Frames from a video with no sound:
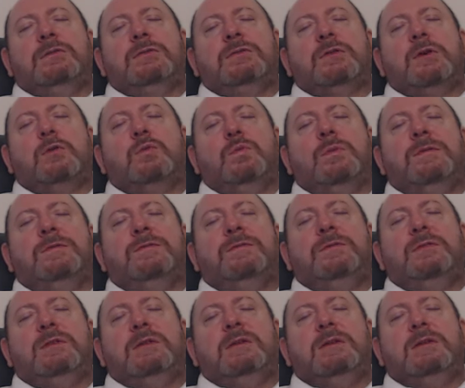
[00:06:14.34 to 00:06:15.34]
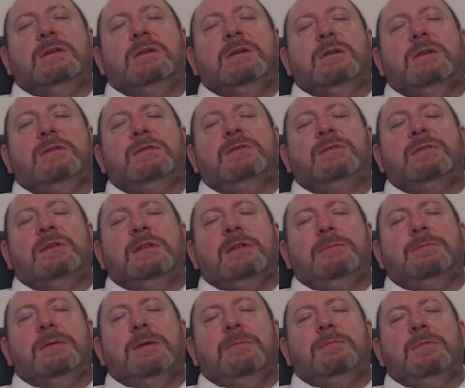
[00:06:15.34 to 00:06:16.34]
So with the
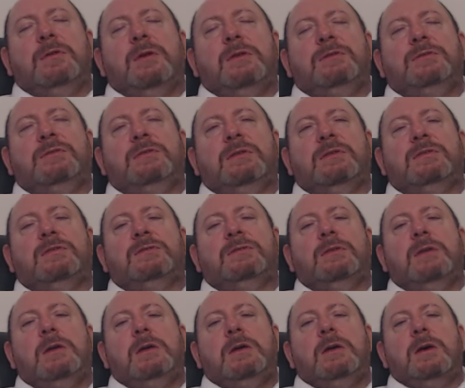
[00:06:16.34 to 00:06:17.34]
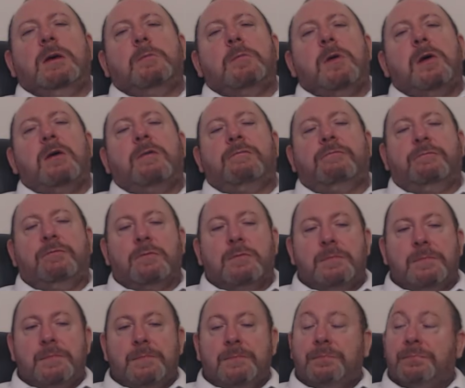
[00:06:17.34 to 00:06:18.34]
sleep hypnosis, apart
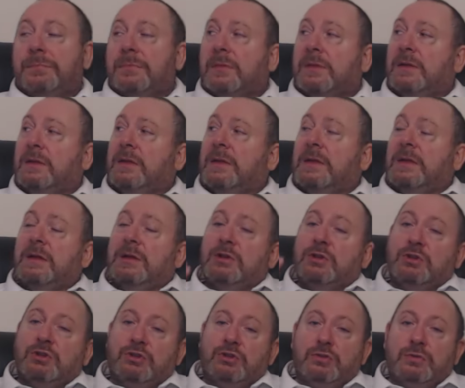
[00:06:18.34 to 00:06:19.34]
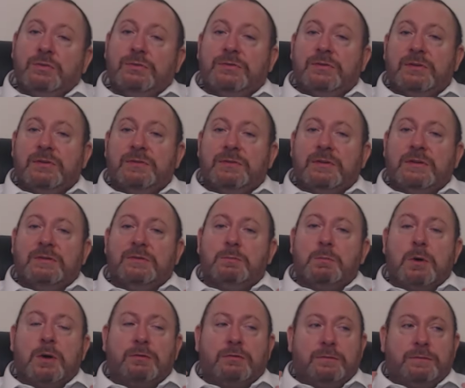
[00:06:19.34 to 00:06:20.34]
from using these
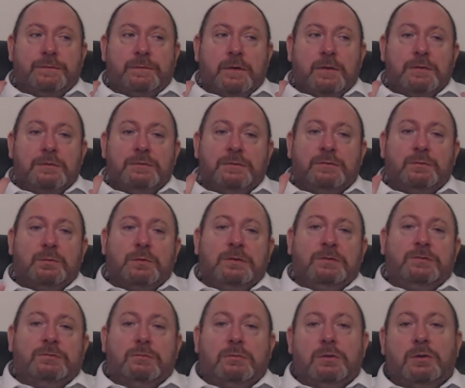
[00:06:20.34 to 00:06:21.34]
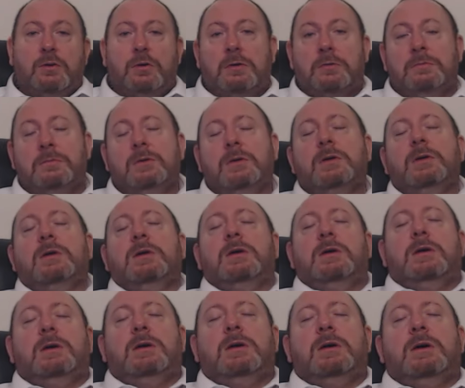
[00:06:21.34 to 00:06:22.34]
microphones, which are a lot
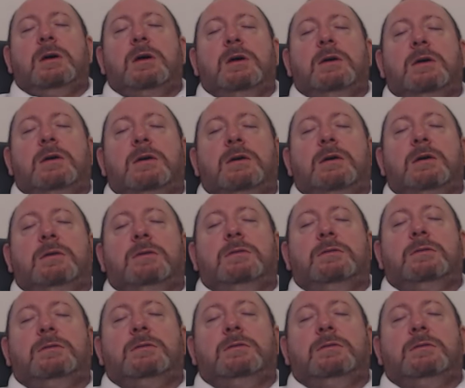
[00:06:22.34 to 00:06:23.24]
uh,